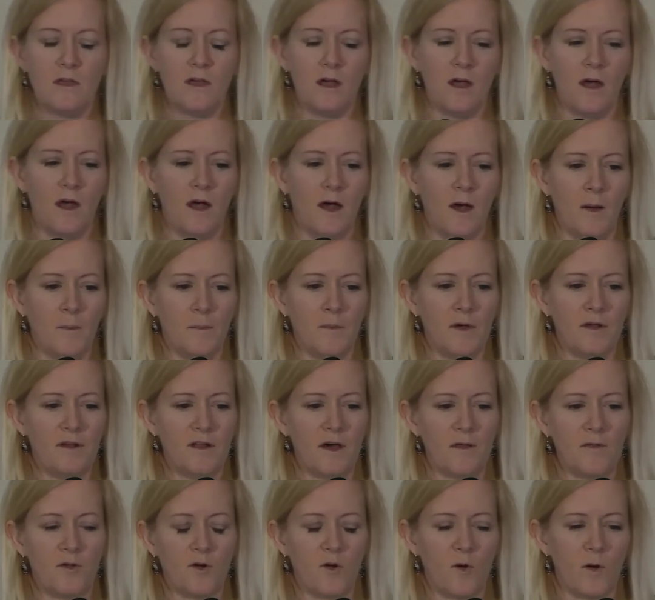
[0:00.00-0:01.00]

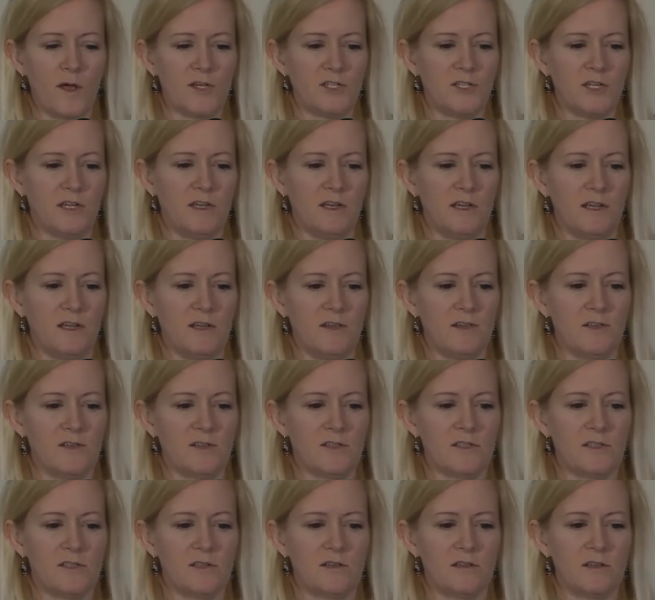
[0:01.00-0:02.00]
Another question
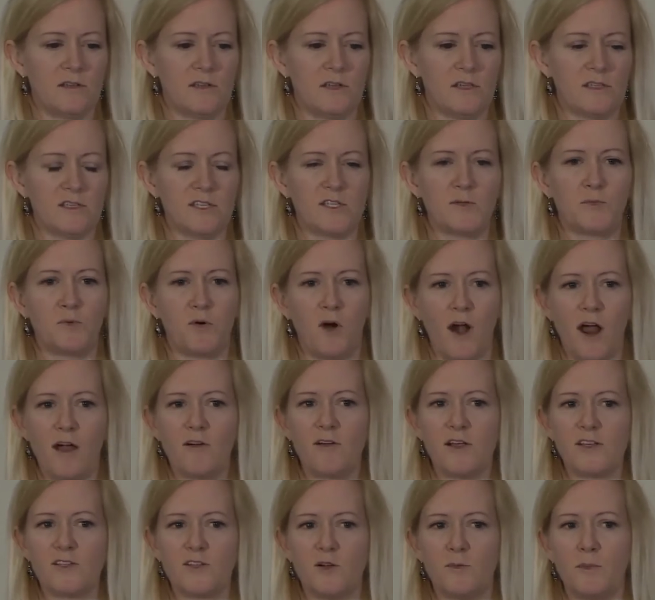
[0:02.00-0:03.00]
is this
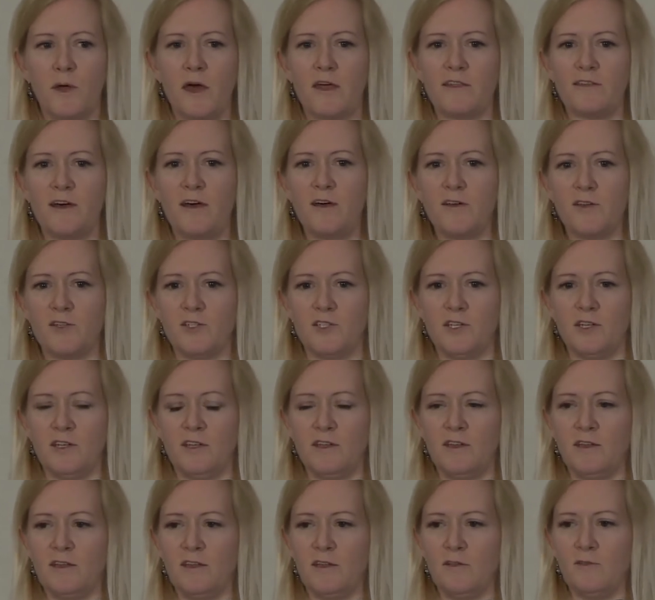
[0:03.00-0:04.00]
progress or pathology?